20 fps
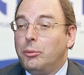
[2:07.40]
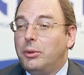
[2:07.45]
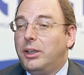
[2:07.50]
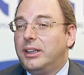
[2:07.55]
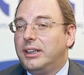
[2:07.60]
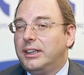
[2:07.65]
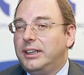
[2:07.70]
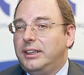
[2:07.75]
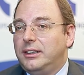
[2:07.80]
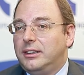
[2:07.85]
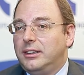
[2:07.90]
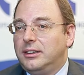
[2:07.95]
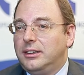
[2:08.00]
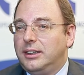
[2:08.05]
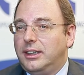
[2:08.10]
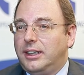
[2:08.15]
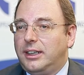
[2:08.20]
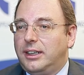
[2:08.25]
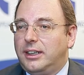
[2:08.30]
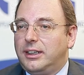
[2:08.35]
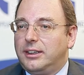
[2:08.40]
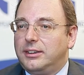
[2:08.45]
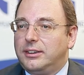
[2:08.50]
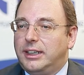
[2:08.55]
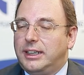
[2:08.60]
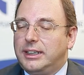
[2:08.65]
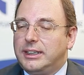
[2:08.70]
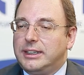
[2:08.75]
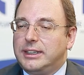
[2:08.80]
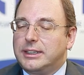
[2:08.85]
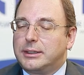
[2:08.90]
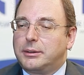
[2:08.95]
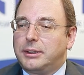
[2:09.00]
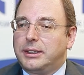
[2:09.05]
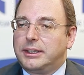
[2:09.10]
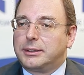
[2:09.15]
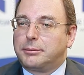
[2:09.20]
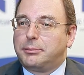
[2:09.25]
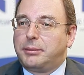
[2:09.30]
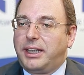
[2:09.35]
Well, Eden uh, is,
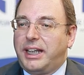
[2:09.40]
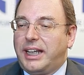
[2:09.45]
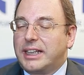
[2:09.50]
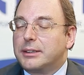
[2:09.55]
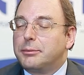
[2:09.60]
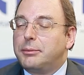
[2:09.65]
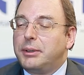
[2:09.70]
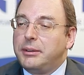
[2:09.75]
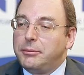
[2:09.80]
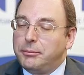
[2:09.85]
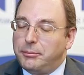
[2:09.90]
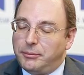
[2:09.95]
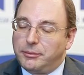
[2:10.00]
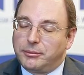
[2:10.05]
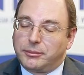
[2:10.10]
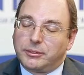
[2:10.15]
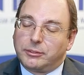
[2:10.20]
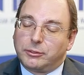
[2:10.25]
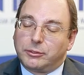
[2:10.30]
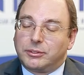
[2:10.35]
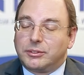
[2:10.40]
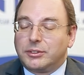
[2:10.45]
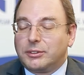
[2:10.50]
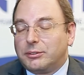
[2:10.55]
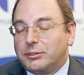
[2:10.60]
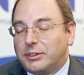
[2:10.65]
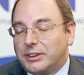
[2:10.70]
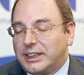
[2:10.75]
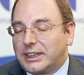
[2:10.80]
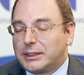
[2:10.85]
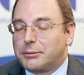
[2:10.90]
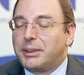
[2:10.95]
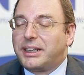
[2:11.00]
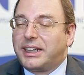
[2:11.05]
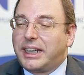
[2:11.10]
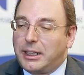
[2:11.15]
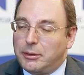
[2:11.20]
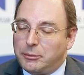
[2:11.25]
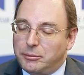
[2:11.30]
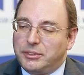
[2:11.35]
is, has been, has
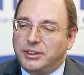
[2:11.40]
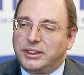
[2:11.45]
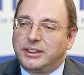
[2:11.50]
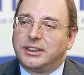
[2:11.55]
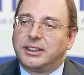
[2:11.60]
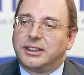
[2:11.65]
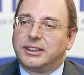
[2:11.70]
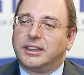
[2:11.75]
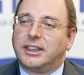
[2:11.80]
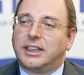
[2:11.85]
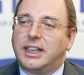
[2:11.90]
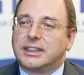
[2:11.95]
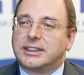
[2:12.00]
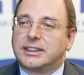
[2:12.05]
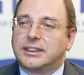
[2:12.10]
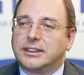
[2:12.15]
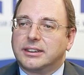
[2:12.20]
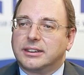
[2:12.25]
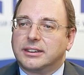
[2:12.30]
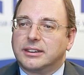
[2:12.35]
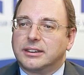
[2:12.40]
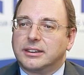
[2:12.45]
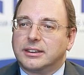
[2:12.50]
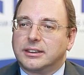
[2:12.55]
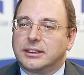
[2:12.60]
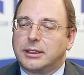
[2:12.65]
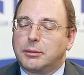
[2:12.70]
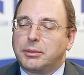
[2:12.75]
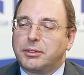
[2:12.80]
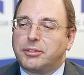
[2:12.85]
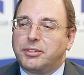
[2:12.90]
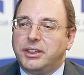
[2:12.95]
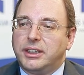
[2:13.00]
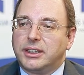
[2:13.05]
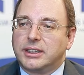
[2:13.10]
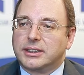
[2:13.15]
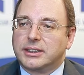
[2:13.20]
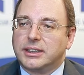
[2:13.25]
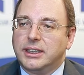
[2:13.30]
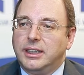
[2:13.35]
become in the, in the last uh, couple of
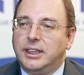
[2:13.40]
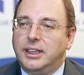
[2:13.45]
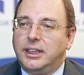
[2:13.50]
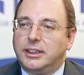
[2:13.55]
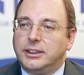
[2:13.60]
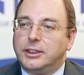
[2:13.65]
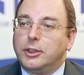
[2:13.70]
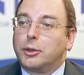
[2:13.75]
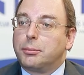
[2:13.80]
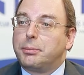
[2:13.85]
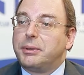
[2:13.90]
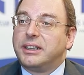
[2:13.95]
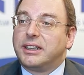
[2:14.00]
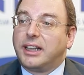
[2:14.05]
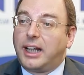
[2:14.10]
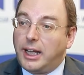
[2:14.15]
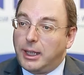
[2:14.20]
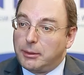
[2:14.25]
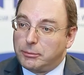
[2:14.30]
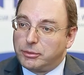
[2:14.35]
years, the European hub